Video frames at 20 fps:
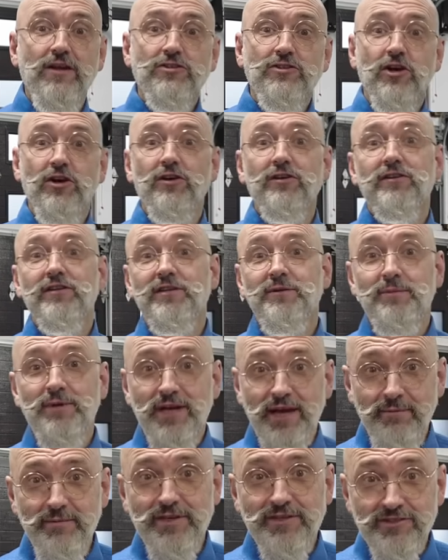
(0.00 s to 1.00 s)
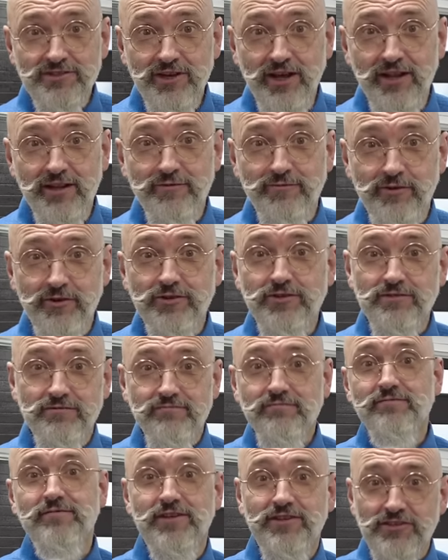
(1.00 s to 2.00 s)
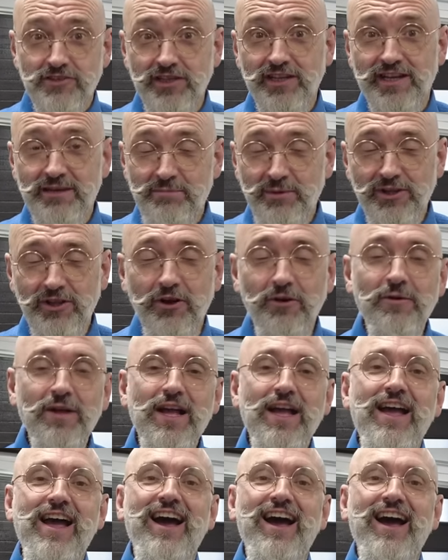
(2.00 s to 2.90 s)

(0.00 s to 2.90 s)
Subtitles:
So to become an installer first, there's a link below.